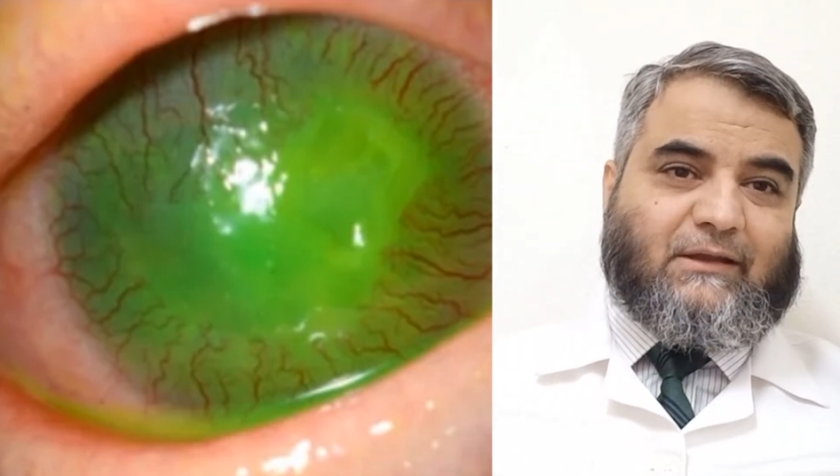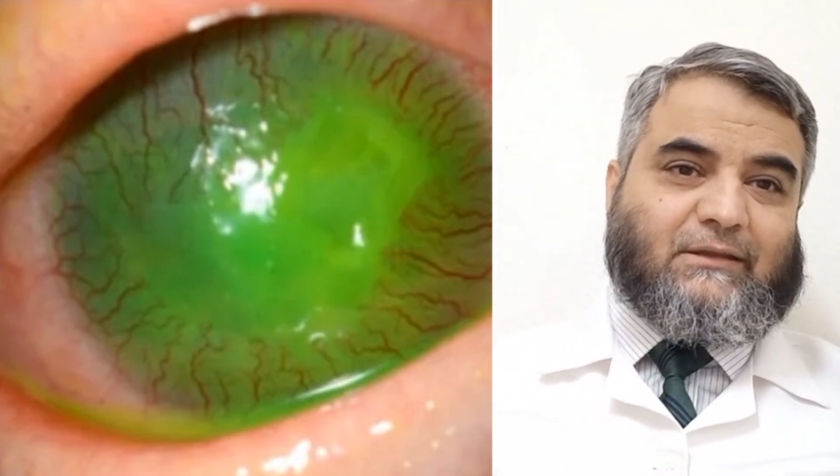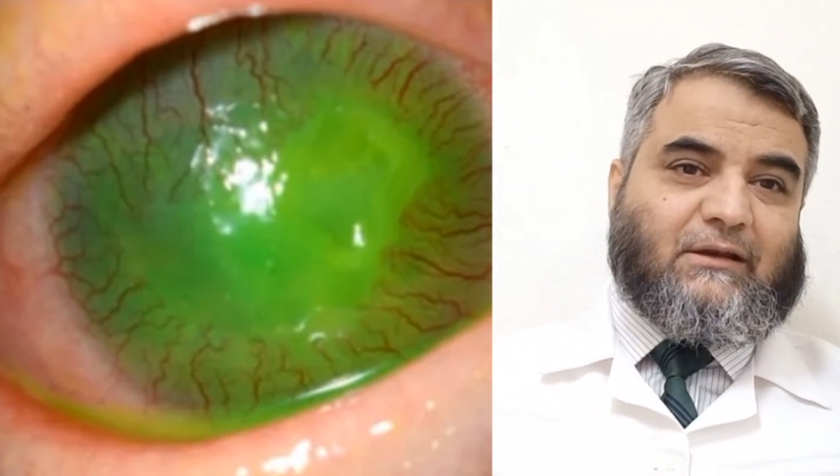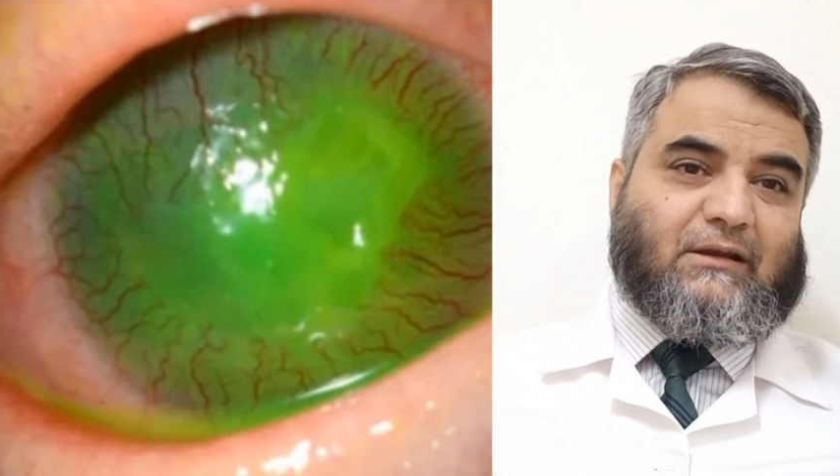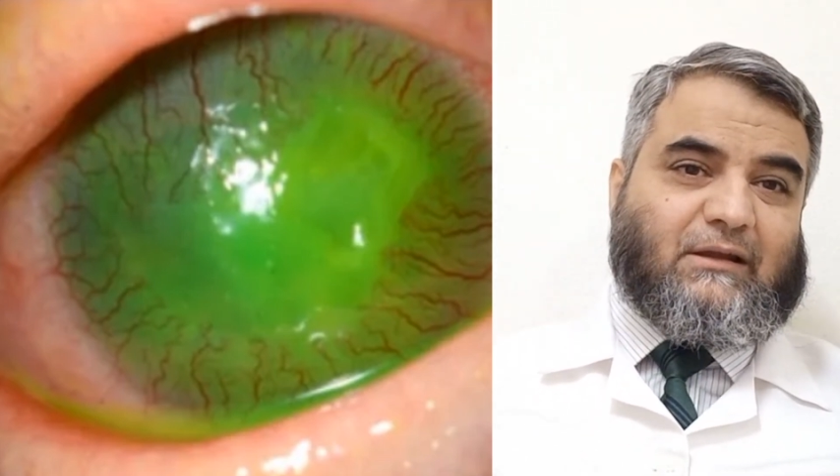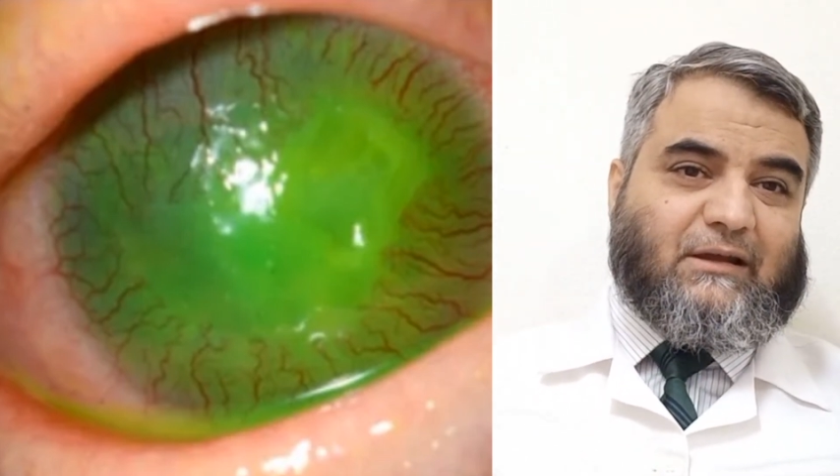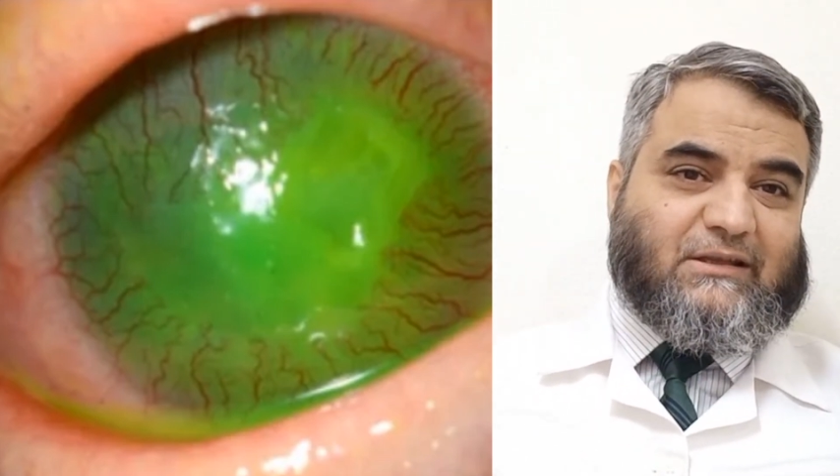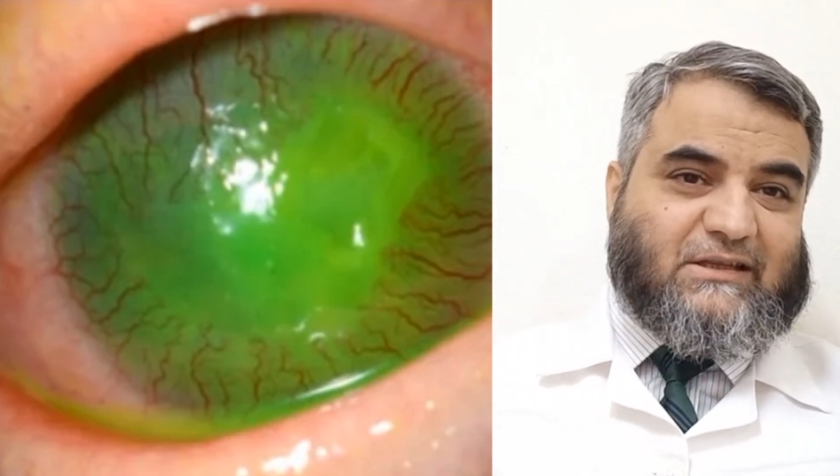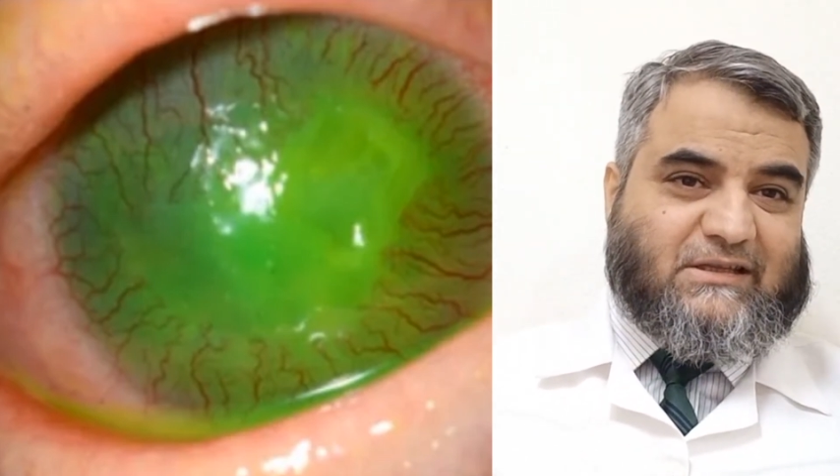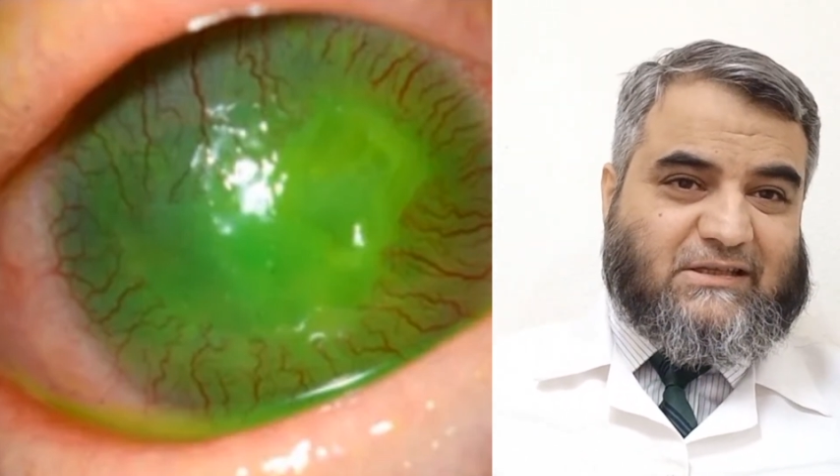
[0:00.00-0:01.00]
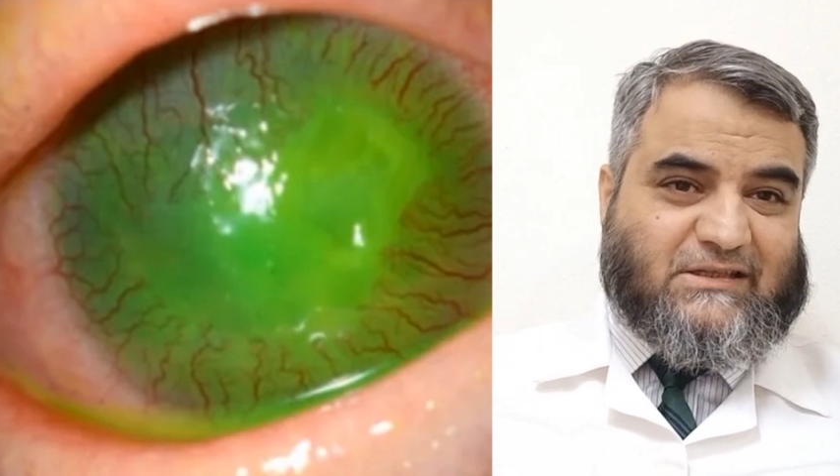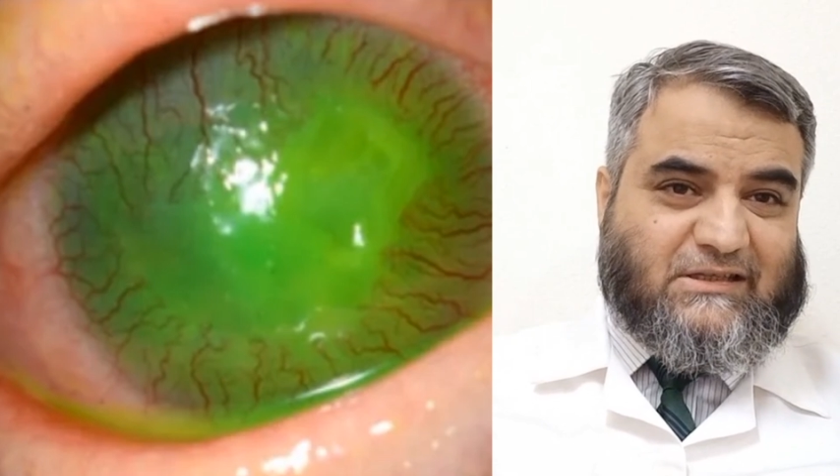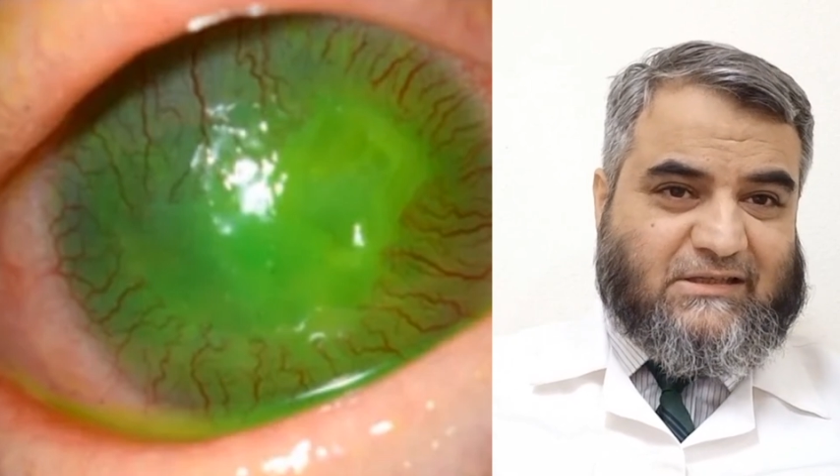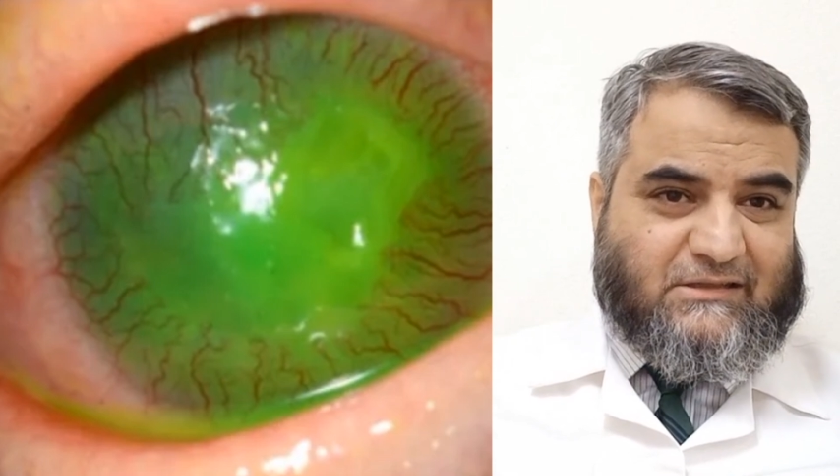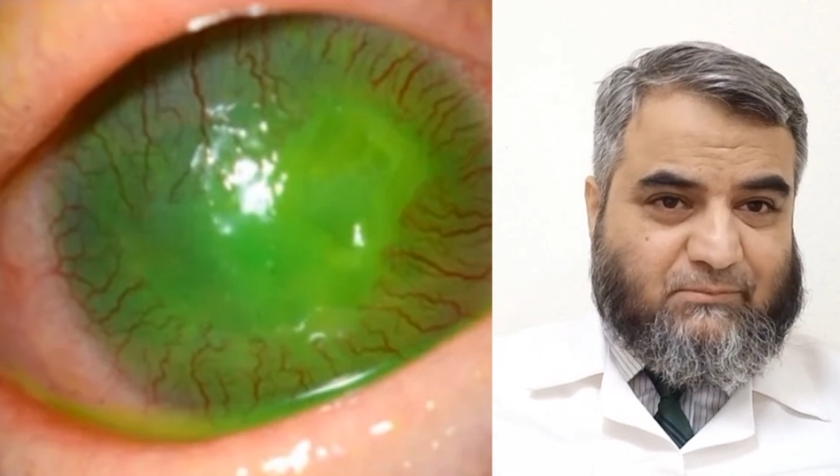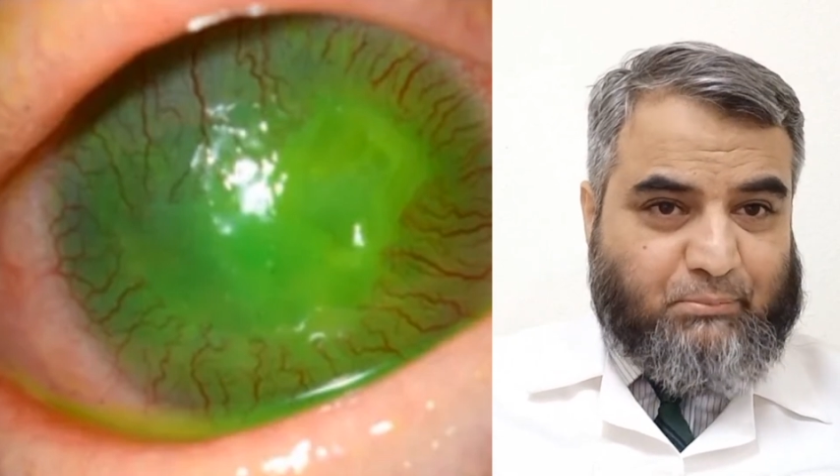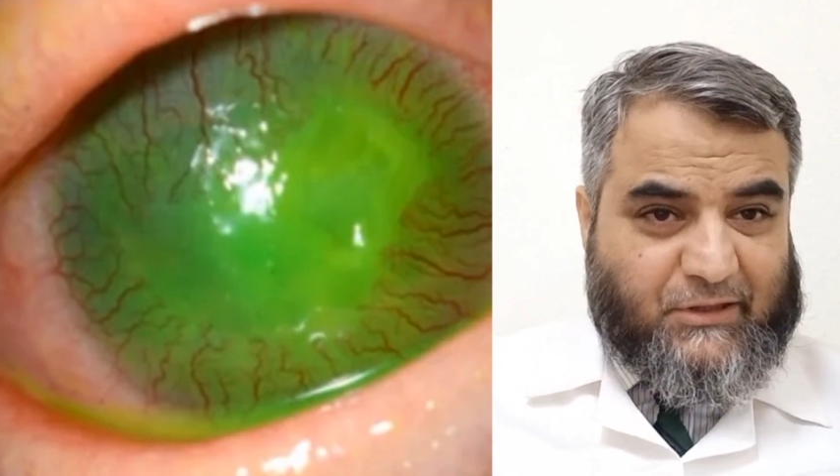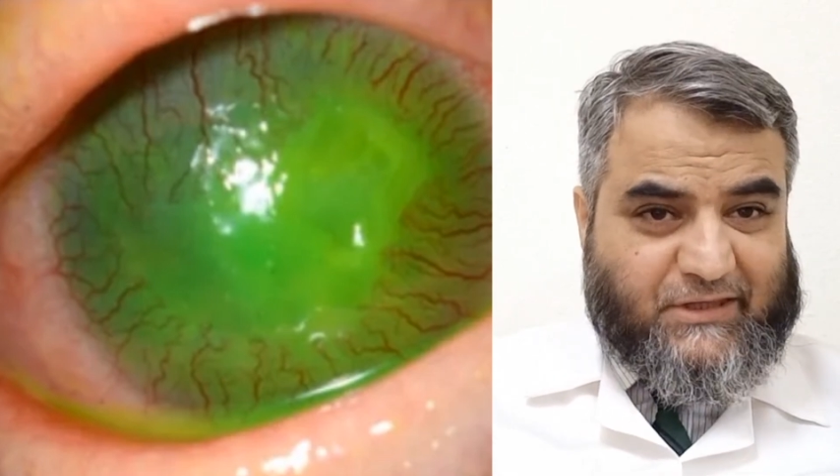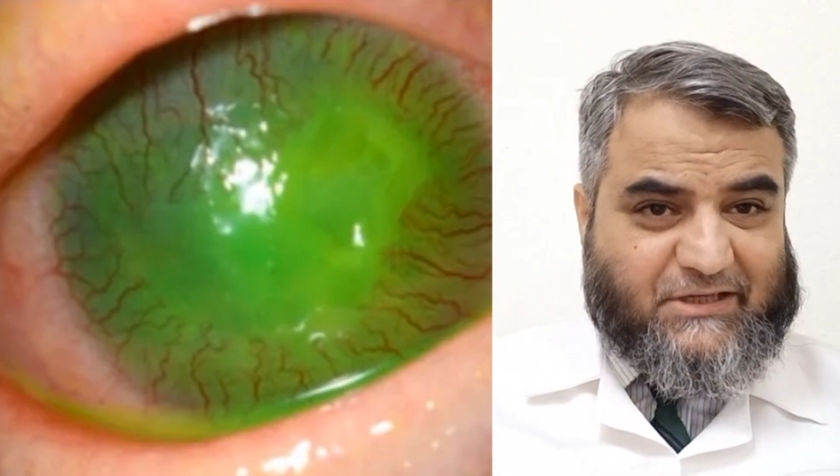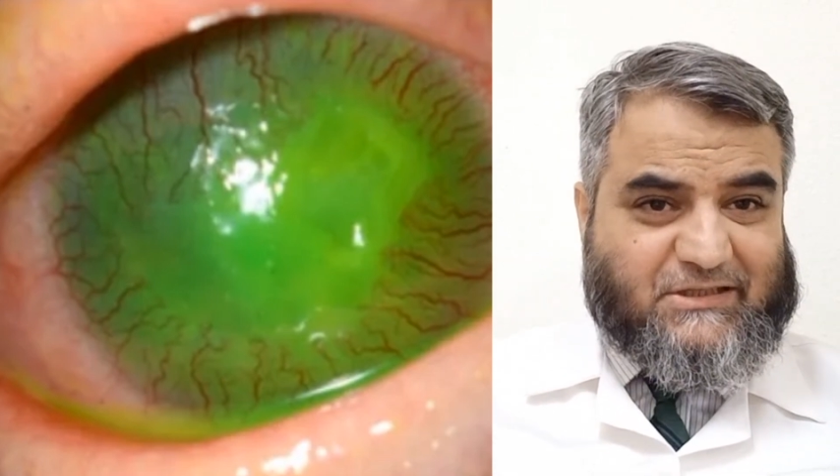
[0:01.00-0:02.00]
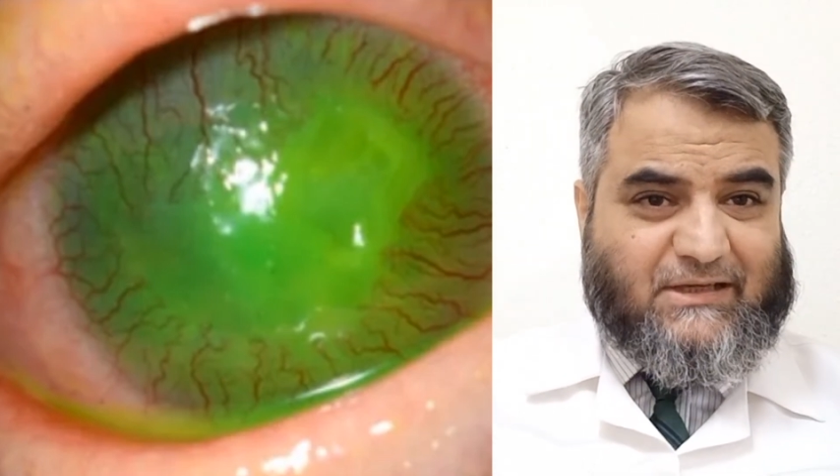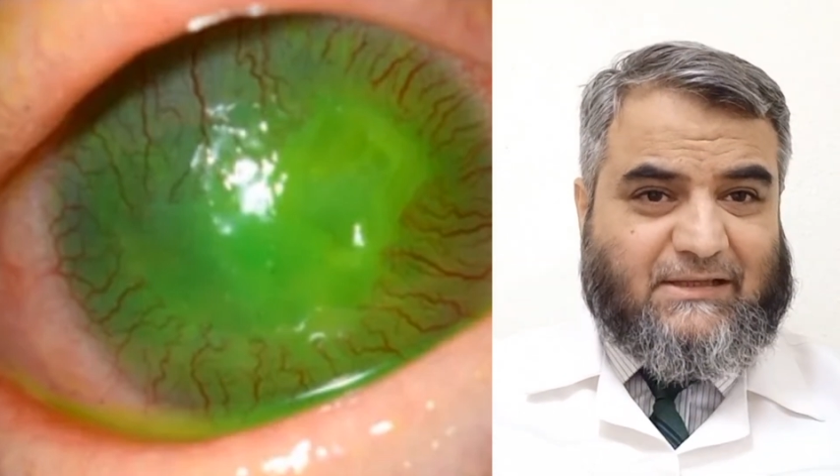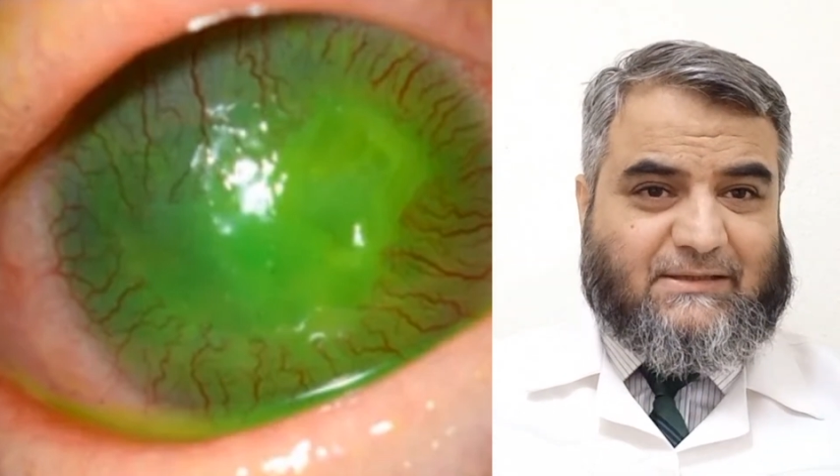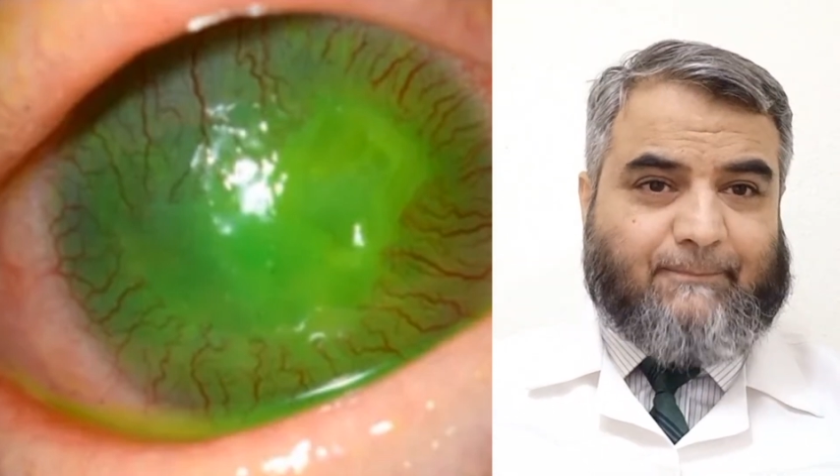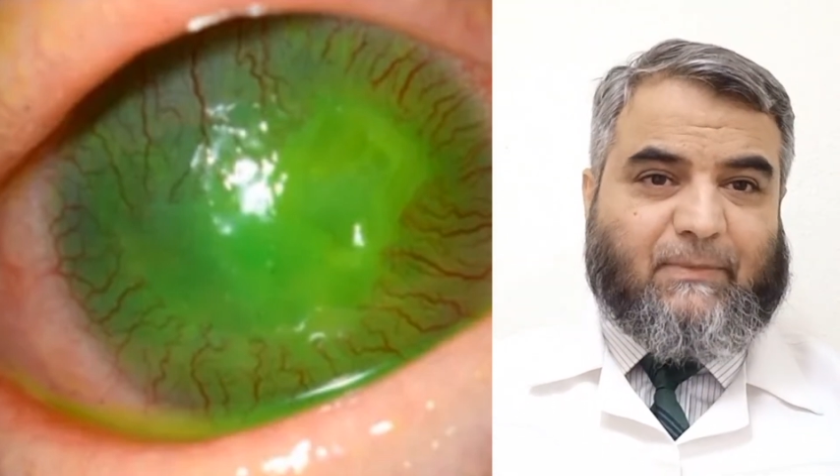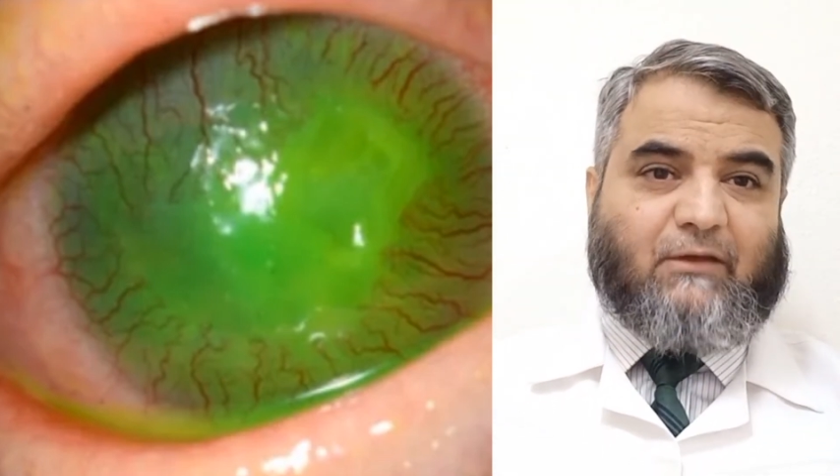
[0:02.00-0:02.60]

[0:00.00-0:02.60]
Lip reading: the mother cells